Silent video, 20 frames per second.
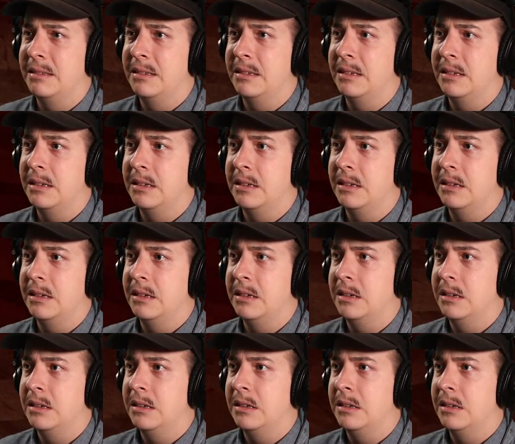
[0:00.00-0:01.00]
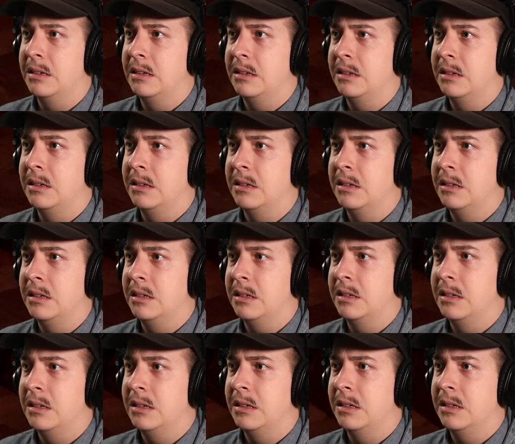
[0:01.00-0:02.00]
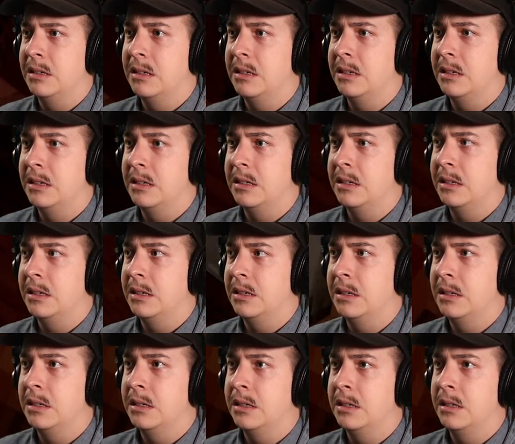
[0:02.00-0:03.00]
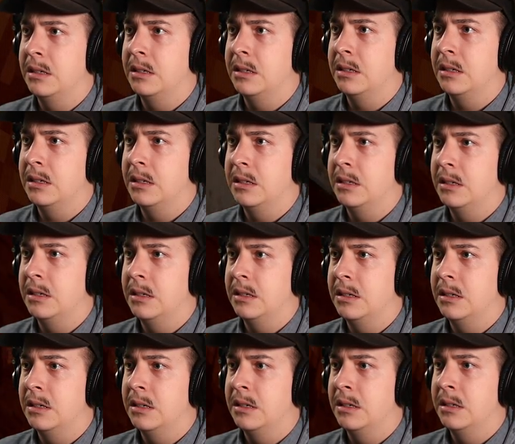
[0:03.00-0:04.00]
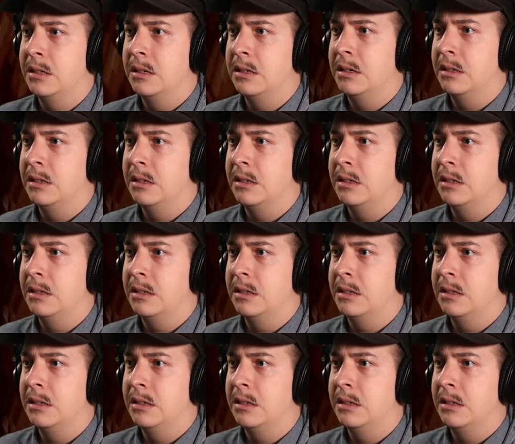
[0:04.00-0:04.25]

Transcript: No one is speaking in this clip.